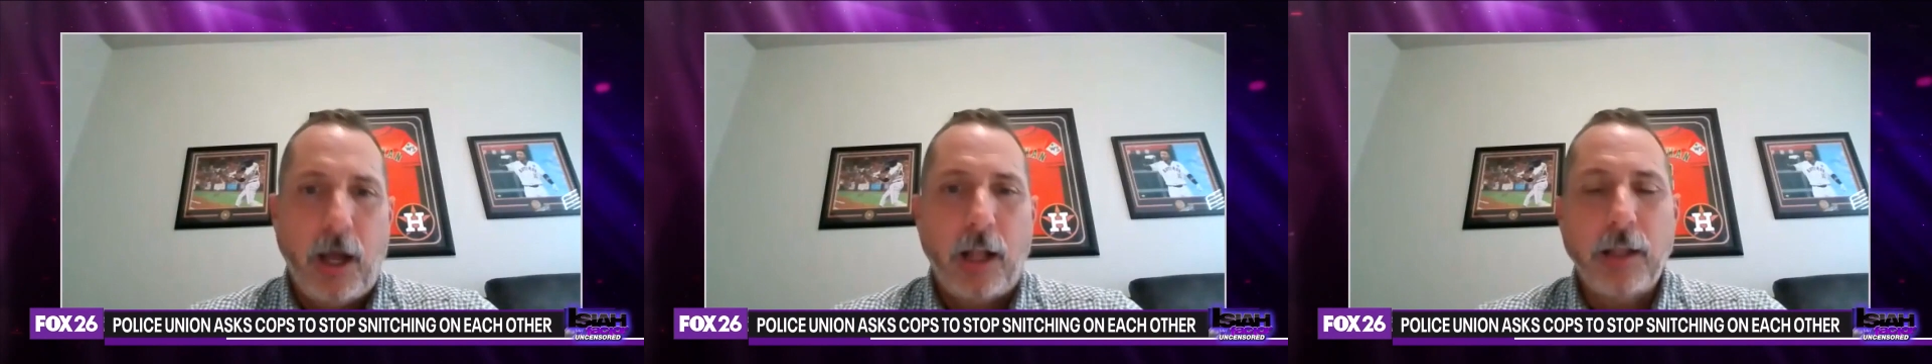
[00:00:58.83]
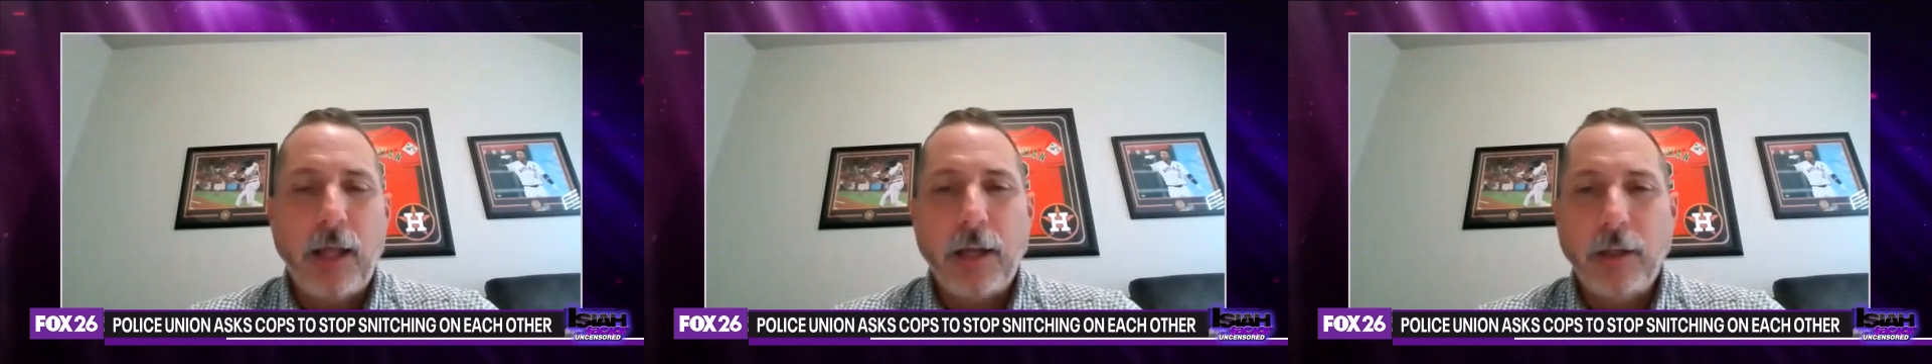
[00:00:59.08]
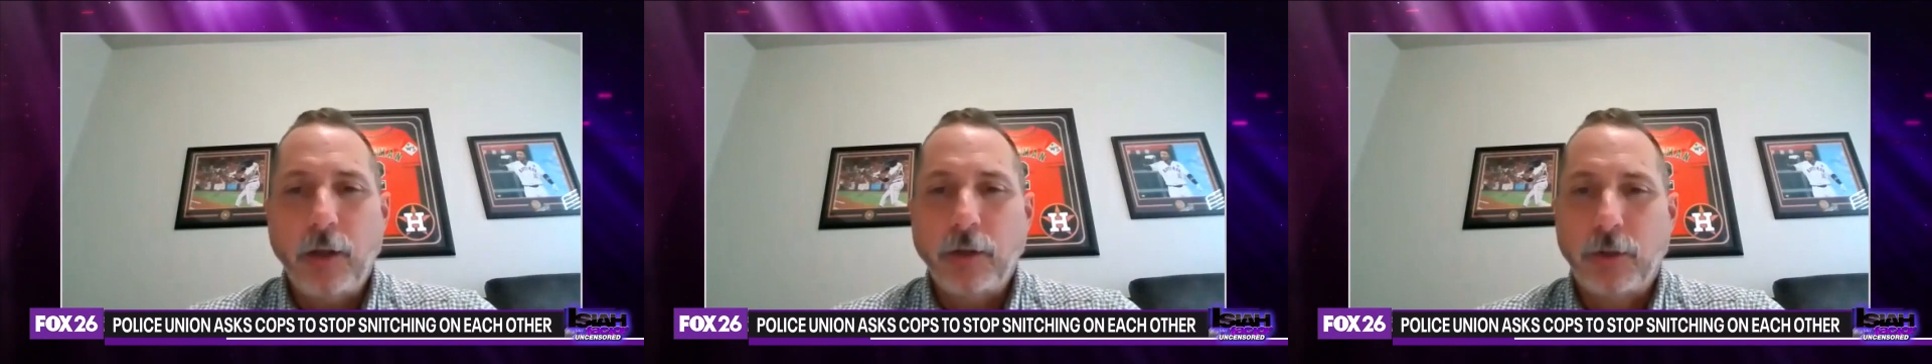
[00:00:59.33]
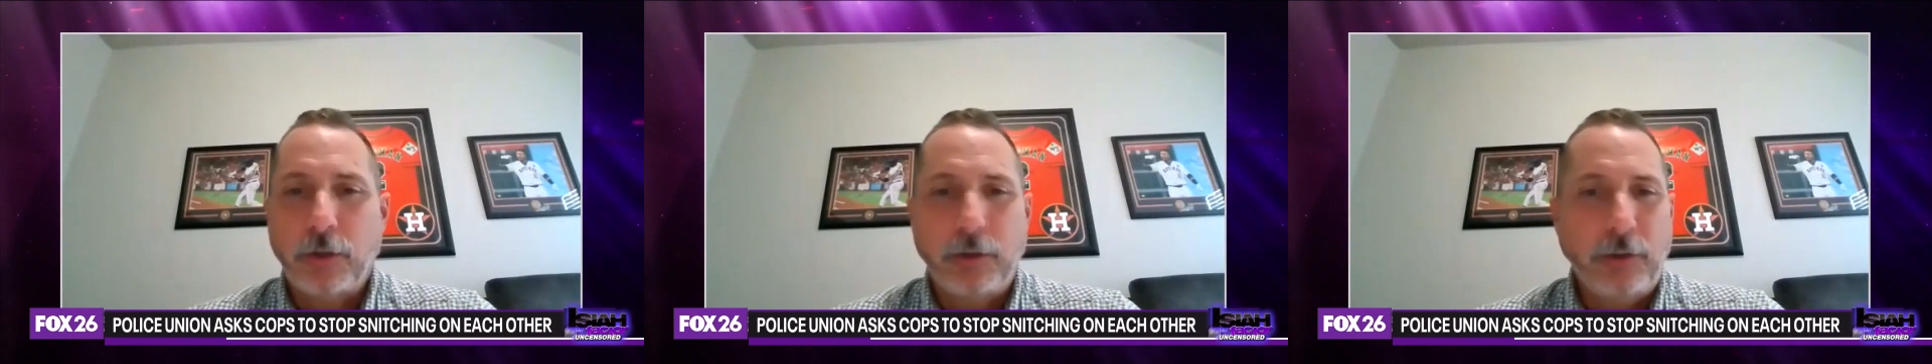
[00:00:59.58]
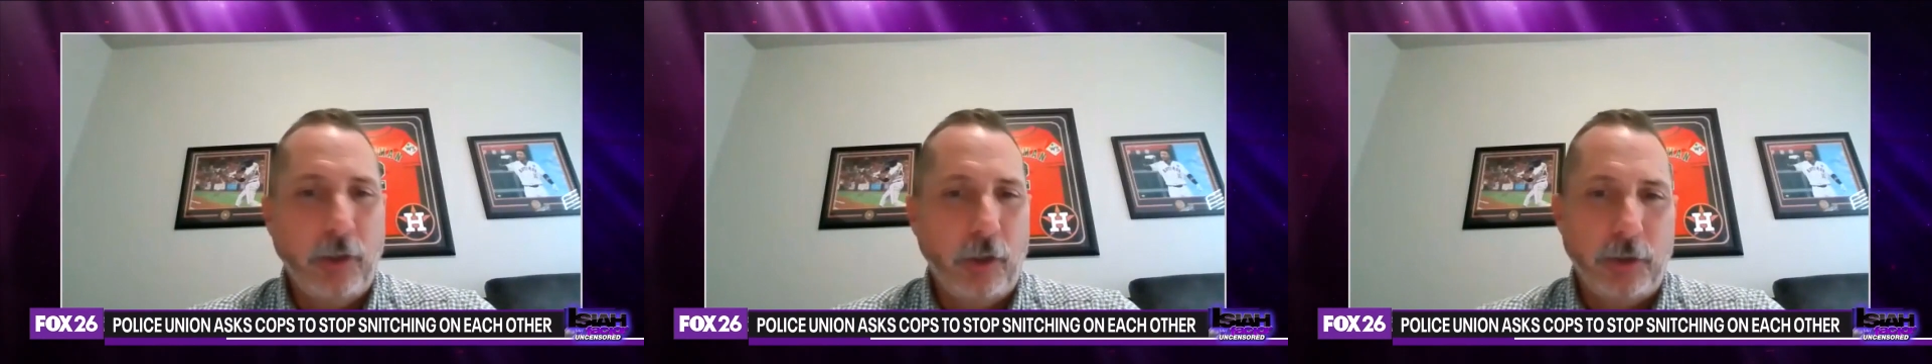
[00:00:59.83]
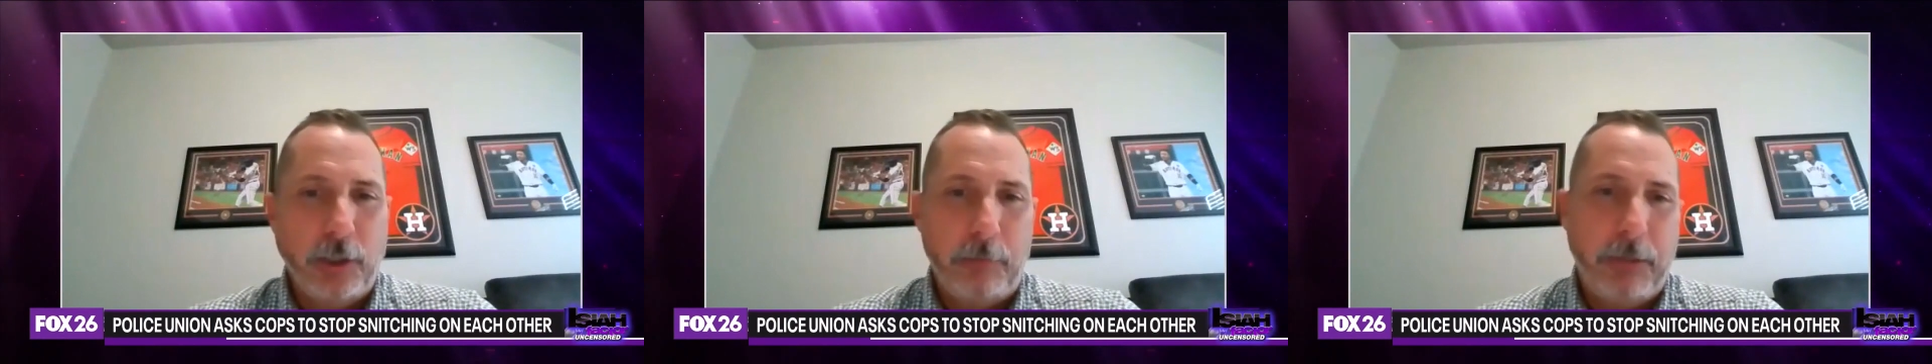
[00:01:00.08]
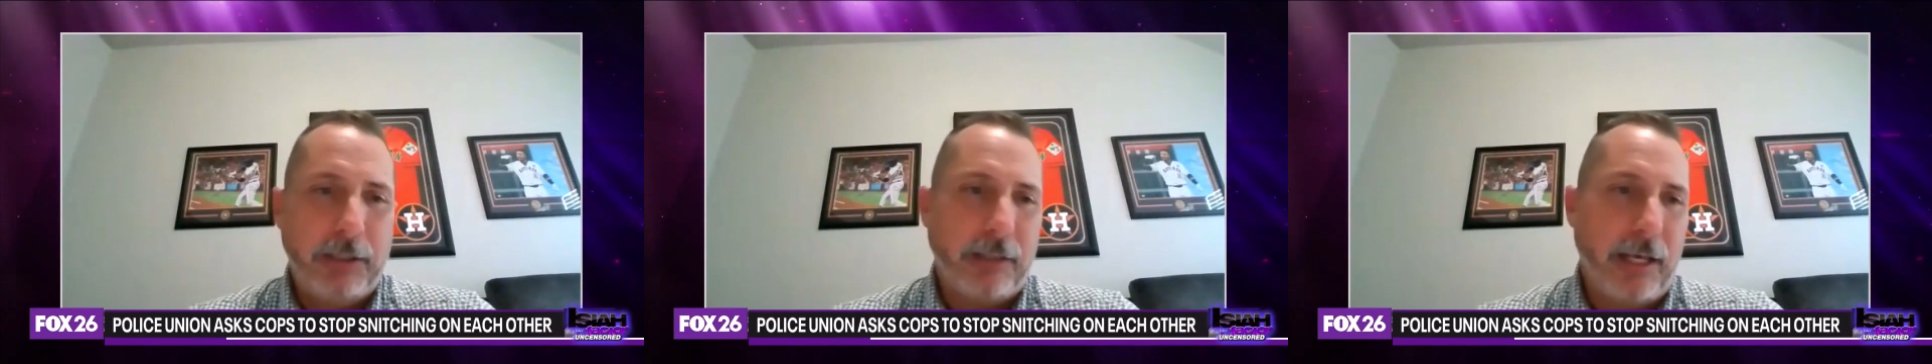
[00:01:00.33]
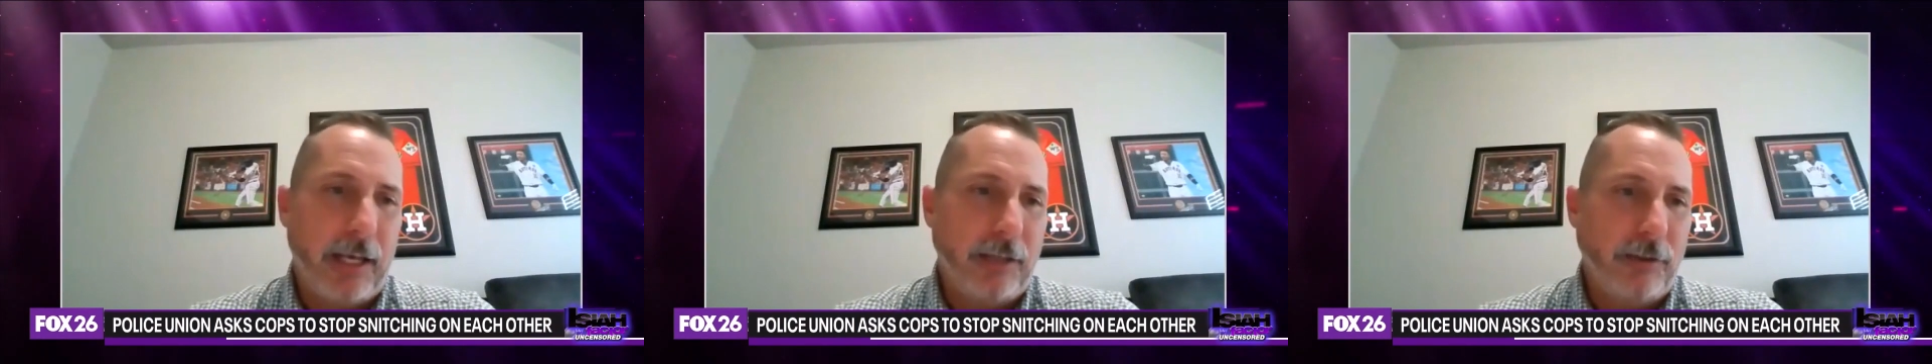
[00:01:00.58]
a lot of those are little nitpick
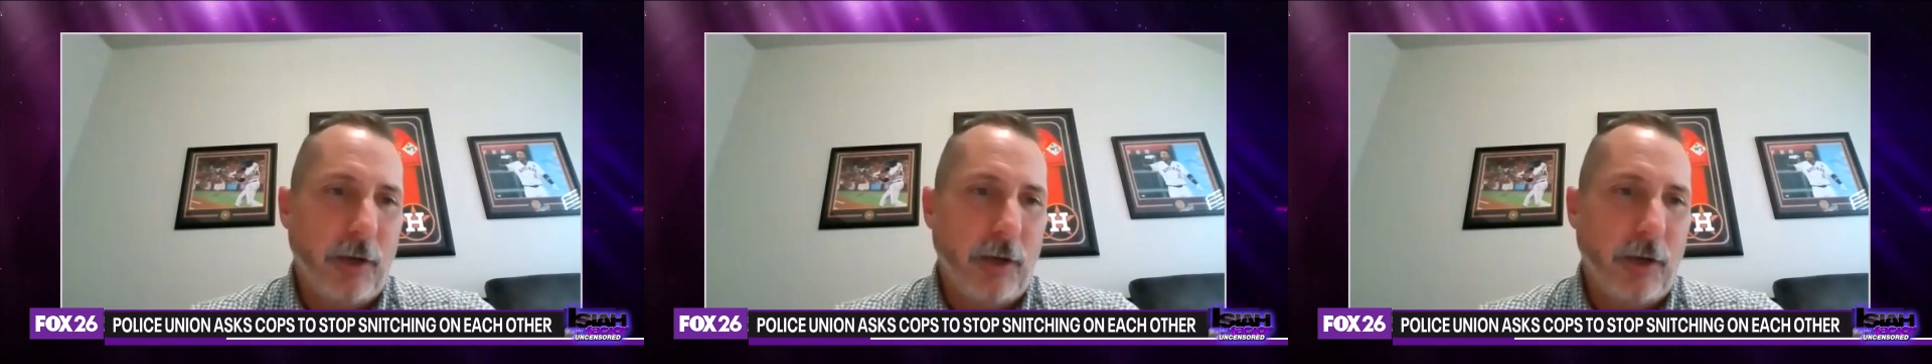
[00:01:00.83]
things.